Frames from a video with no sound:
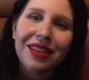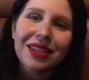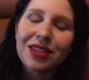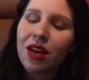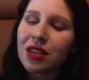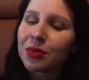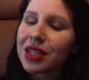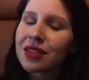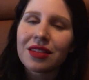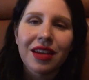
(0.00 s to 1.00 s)
These
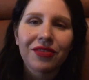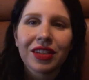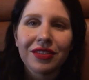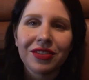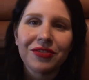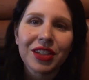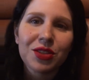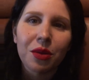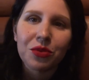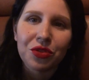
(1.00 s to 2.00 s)
cosplays definitely fulfilled
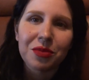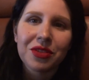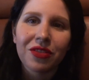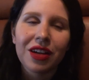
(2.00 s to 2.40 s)
some dreams for